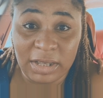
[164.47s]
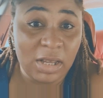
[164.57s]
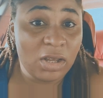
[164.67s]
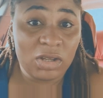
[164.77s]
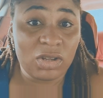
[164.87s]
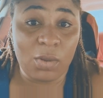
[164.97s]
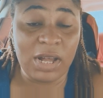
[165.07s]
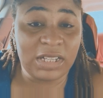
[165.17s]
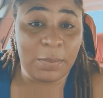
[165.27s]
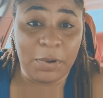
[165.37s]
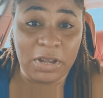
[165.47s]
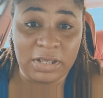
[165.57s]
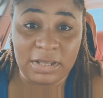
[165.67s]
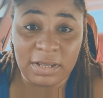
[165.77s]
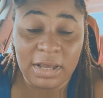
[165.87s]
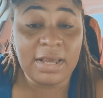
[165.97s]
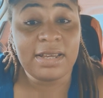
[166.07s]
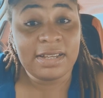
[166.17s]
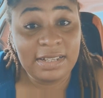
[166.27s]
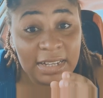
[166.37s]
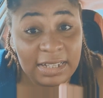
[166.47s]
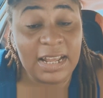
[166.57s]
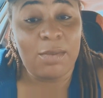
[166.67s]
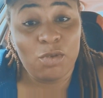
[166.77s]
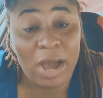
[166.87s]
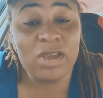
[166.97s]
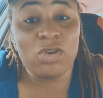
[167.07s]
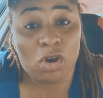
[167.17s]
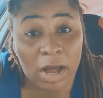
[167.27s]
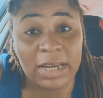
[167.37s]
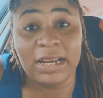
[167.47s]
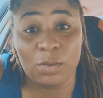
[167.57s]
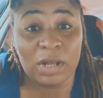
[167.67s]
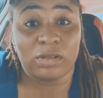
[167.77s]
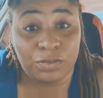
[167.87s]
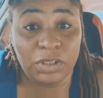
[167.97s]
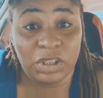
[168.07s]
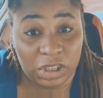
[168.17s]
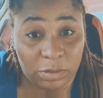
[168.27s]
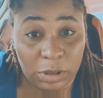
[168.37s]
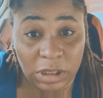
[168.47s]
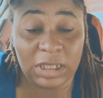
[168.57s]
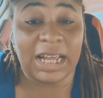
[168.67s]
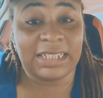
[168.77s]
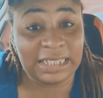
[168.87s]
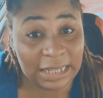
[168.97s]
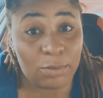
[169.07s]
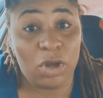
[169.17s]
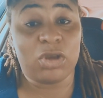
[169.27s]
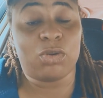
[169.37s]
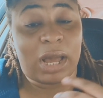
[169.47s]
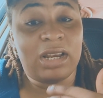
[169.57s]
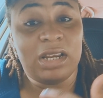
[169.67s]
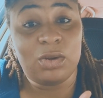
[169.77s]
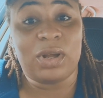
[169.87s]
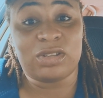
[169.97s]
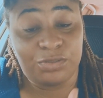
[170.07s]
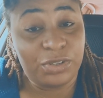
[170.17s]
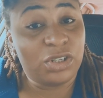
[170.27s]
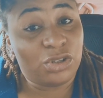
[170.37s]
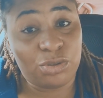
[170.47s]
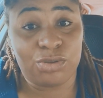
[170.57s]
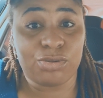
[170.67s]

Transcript: So what's the point? The same way you cunningly want to finish his money, that's the same way he'll cunningly want to finish you too.